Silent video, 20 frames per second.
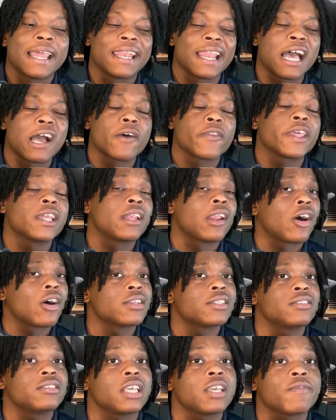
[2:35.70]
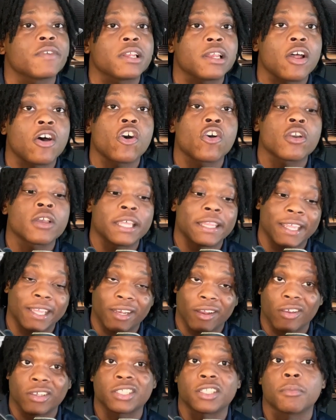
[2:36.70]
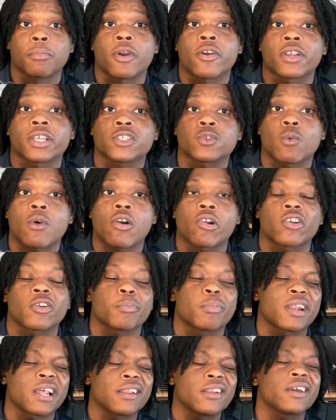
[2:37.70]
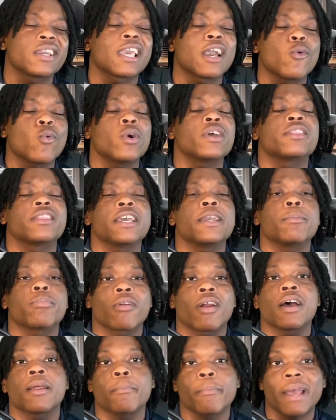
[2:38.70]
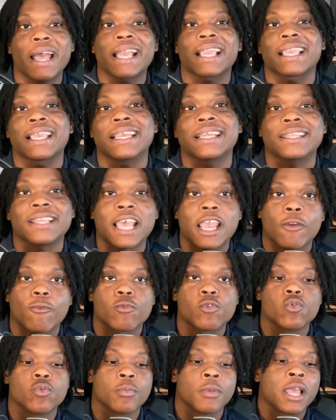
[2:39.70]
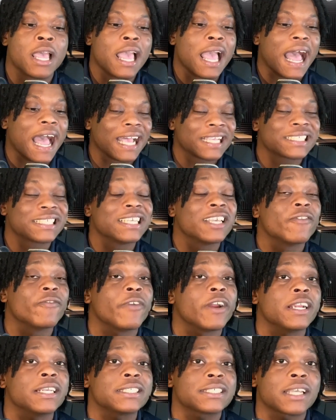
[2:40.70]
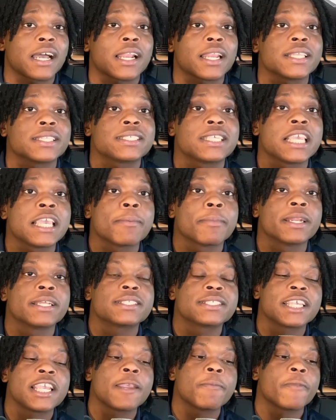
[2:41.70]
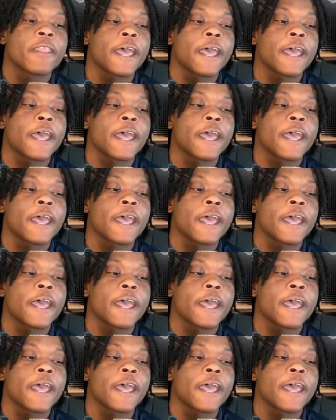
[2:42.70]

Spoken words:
Now, they lost David Long. They lost DeMarcus Walker. But I look at what they brought back in that room. I see a very solid team and a team